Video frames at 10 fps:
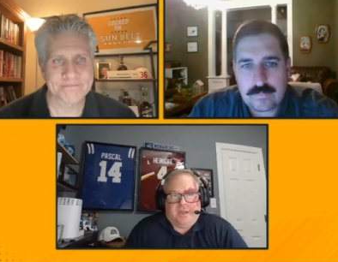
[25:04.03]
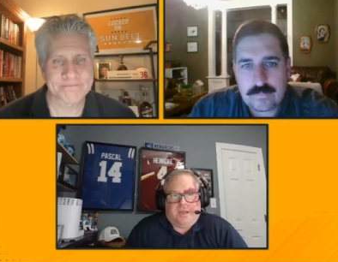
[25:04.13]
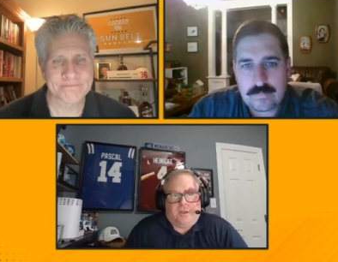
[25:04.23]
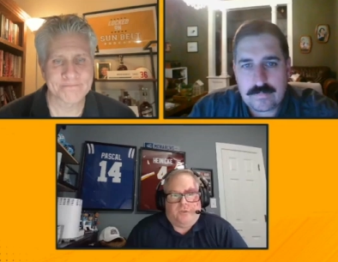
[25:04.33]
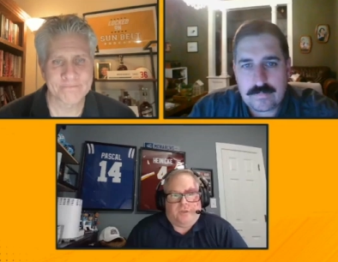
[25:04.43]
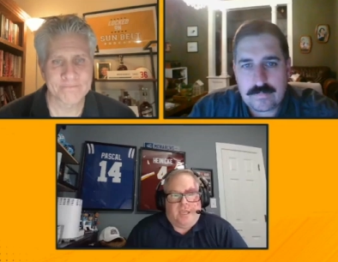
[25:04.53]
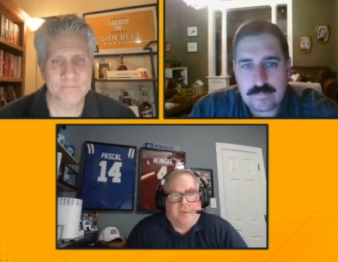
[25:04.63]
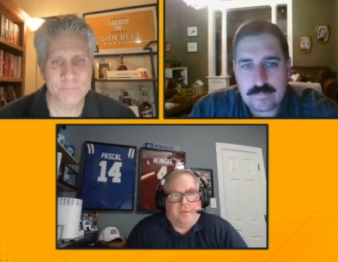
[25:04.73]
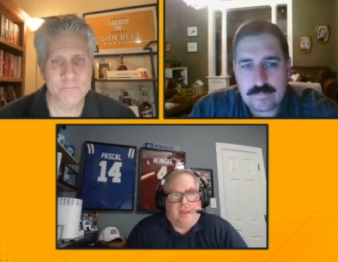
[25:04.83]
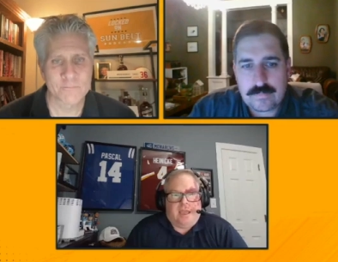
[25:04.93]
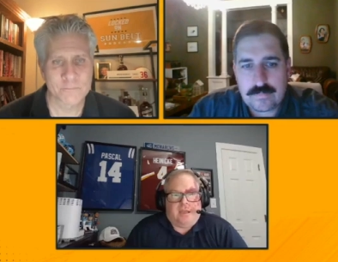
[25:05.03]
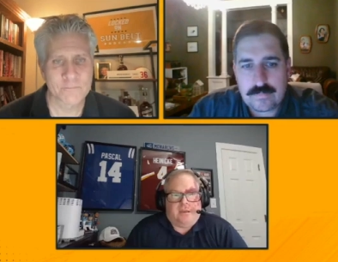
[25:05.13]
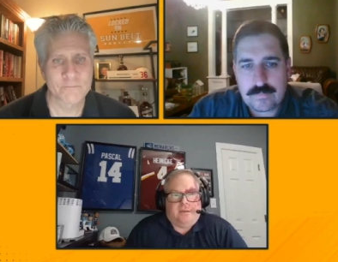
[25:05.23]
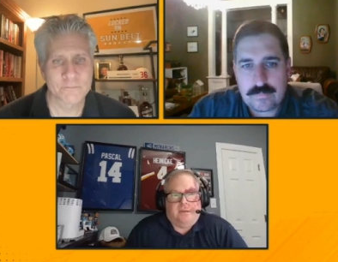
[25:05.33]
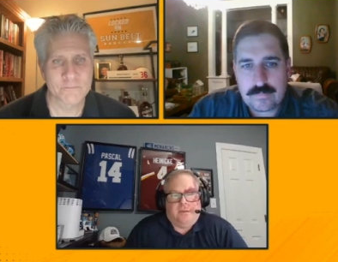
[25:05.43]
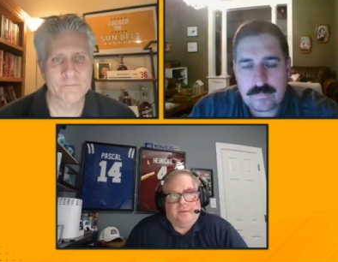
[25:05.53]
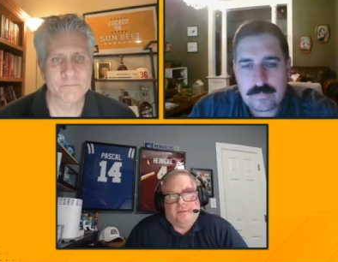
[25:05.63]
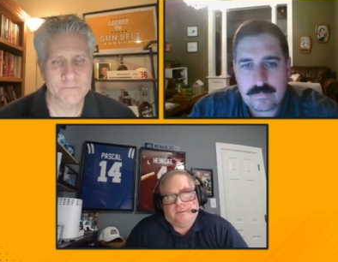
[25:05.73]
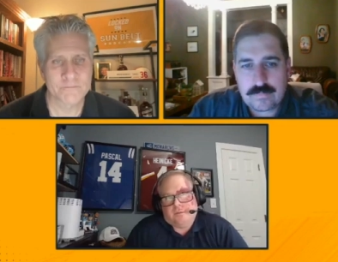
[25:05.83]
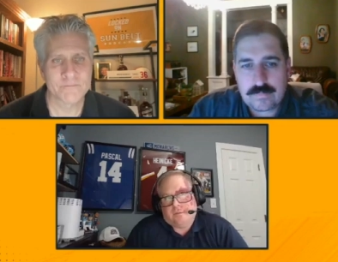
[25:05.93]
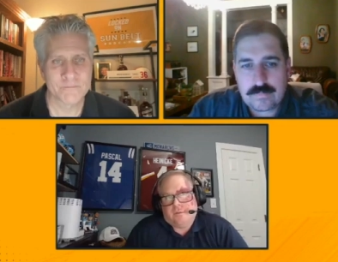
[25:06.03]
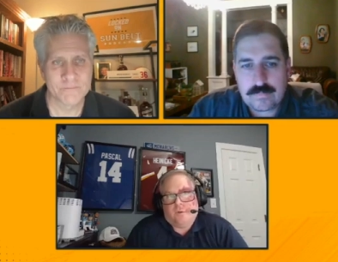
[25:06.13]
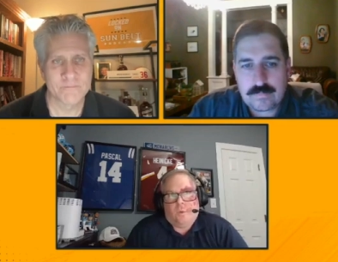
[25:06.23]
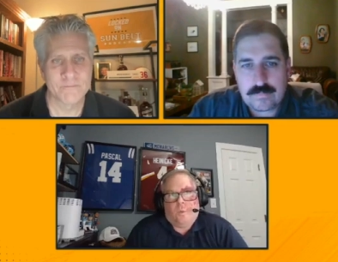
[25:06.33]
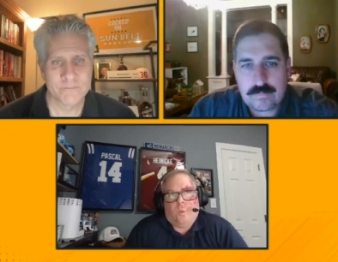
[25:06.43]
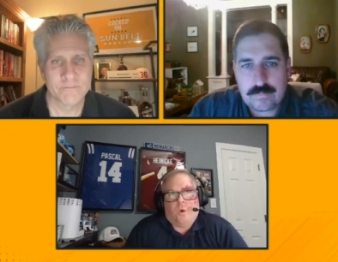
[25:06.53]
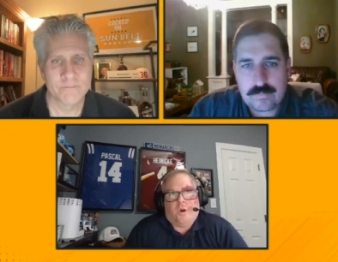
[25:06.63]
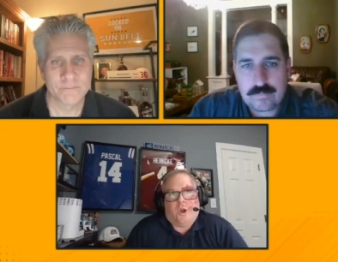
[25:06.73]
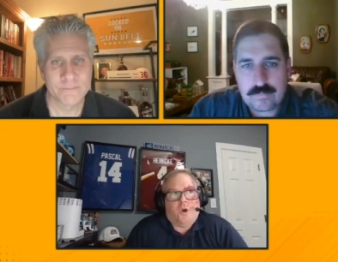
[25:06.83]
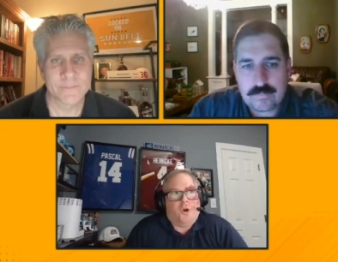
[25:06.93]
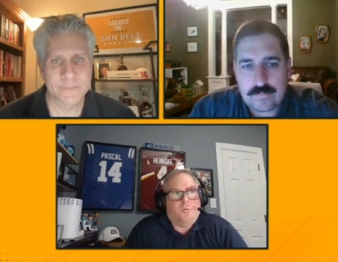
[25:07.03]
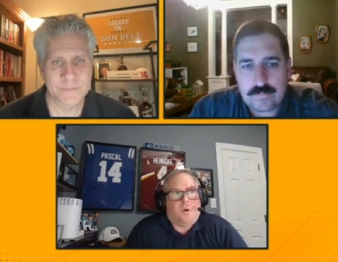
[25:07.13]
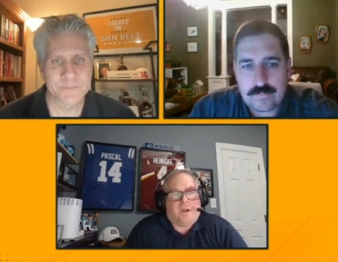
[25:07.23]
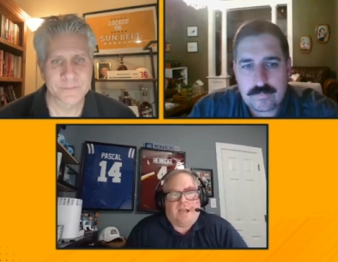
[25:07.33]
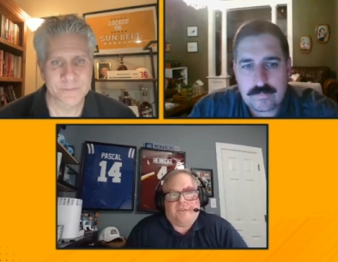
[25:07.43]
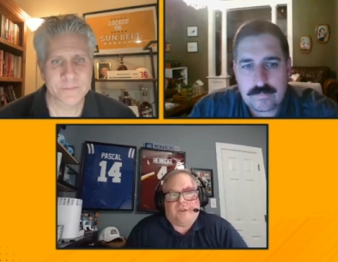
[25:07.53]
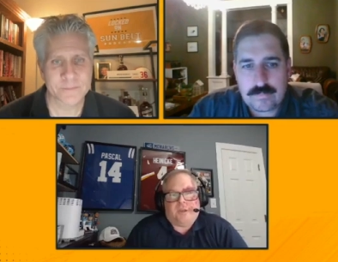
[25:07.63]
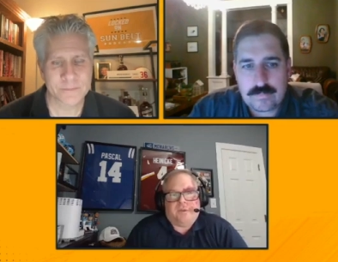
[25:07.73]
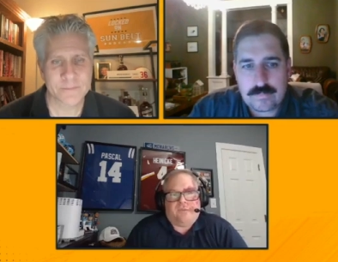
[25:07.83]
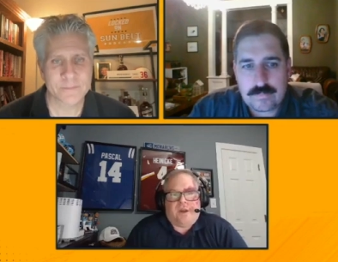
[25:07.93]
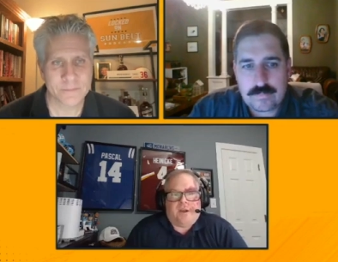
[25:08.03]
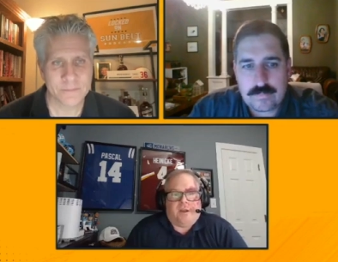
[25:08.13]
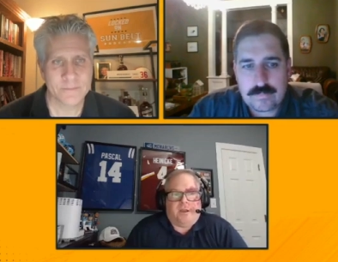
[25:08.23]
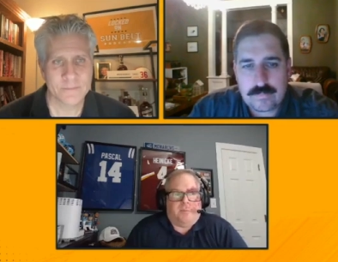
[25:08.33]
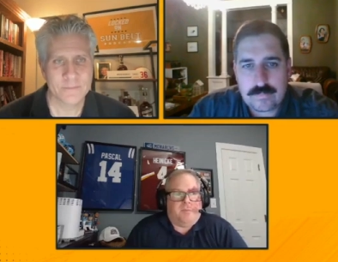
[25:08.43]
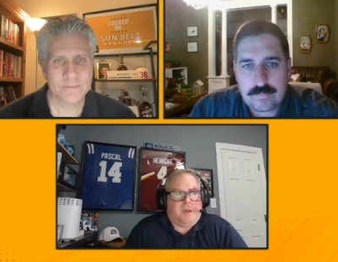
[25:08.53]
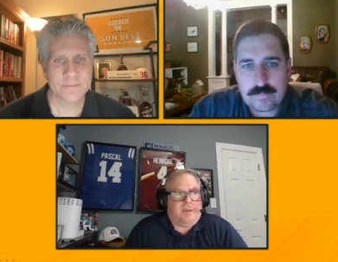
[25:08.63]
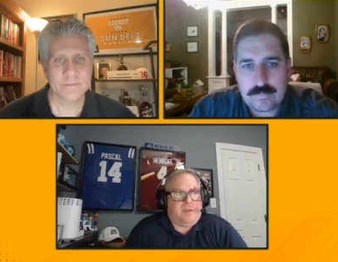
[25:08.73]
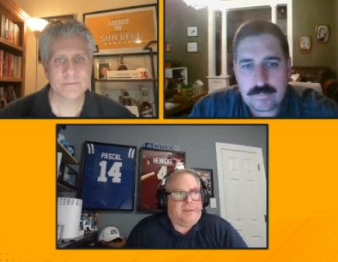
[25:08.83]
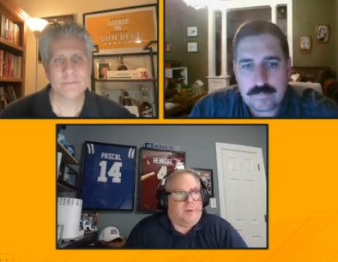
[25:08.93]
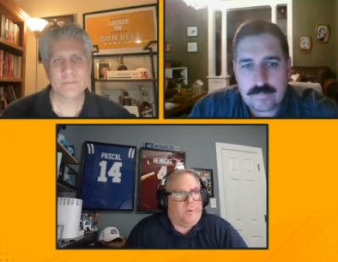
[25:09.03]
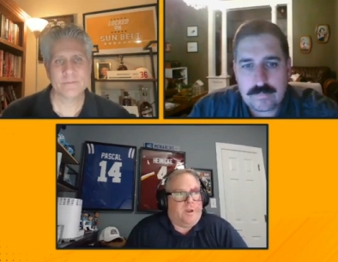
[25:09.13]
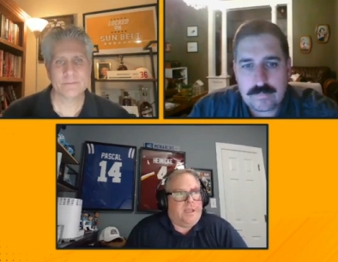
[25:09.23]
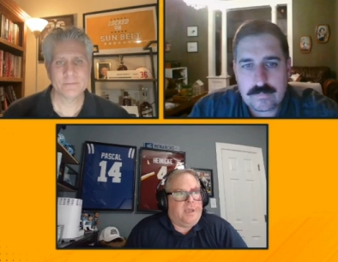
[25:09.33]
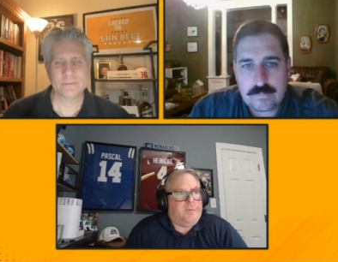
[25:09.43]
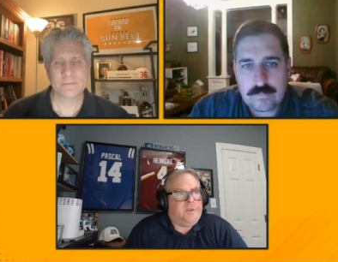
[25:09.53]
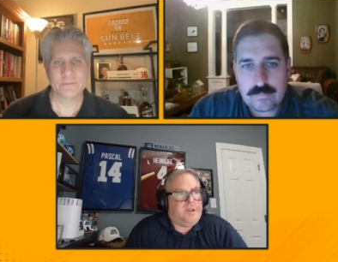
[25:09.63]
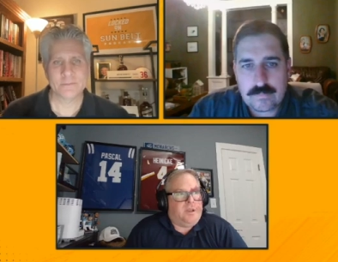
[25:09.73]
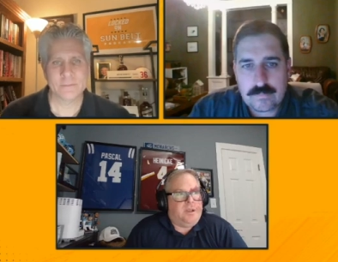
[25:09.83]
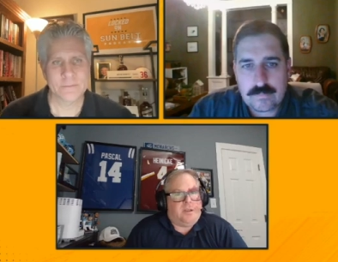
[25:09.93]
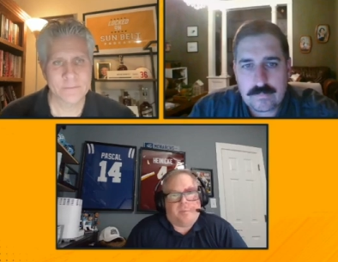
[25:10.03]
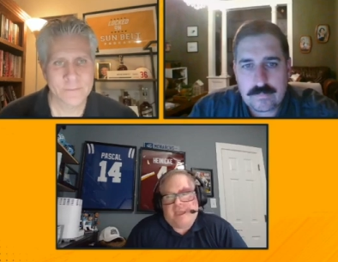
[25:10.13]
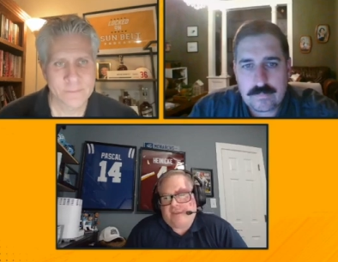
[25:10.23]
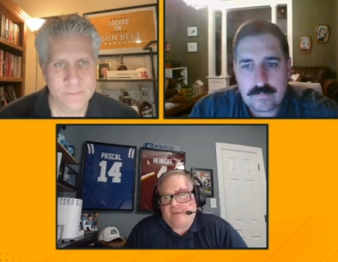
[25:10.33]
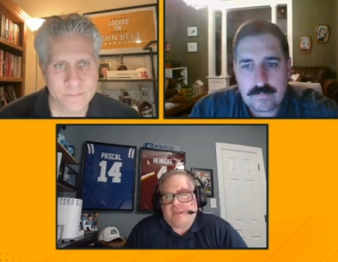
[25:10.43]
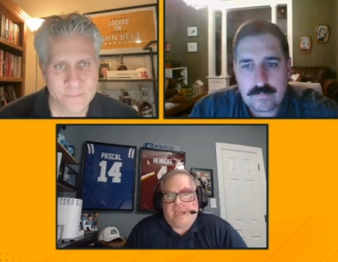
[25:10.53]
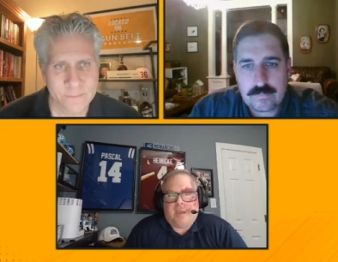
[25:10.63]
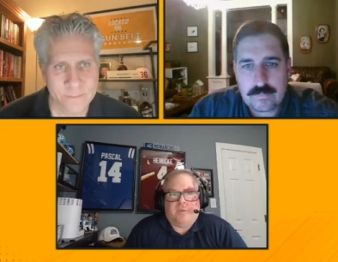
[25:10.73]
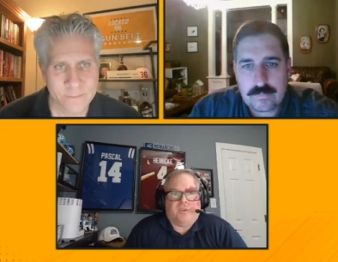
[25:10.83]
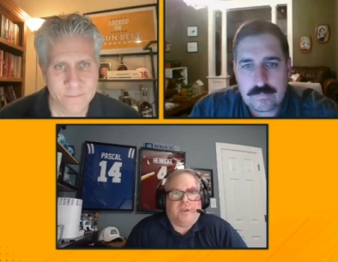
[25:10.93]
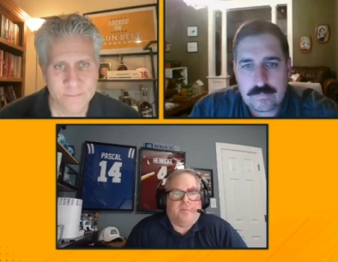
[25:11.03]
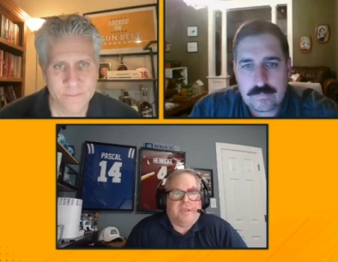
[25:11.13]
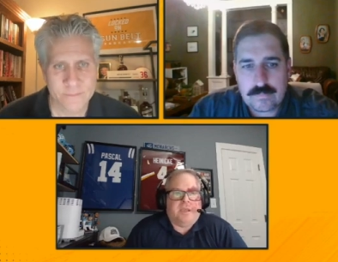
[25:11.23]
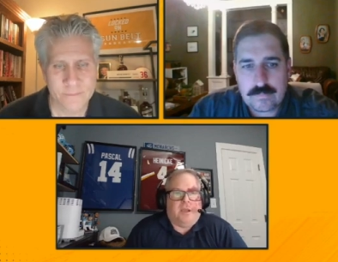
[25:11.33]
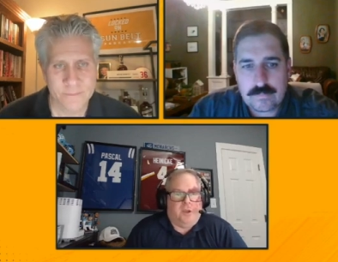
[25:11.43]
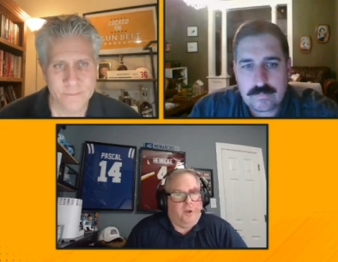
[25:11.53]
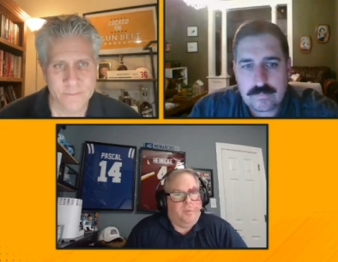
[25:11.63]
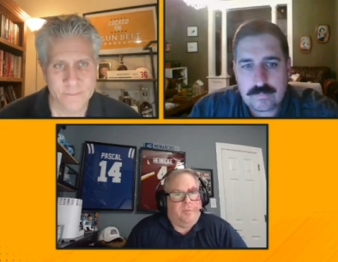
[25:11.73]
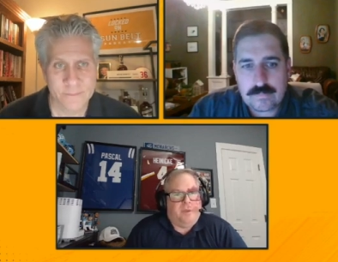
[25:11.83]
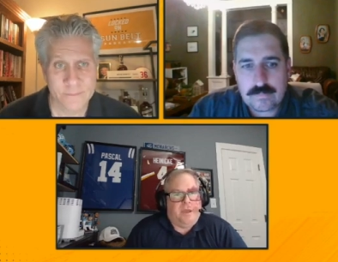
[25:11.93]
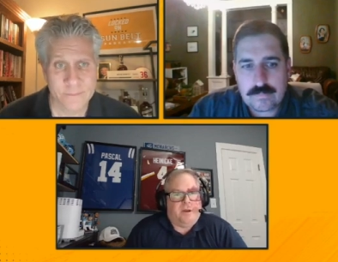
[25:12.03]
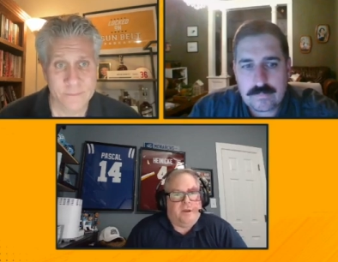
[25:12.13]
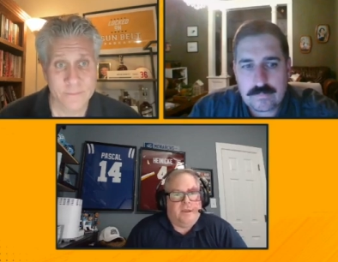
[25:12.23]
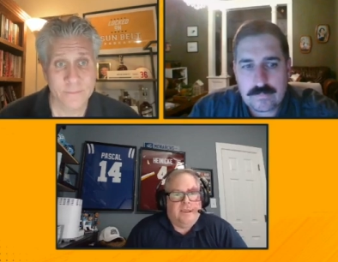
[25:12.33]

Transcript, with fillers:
Speaker 1: be a closer game than that we're at home. Our guys are going to be fired up. I think that running game is going to click. The passing game is going to be a little bit better.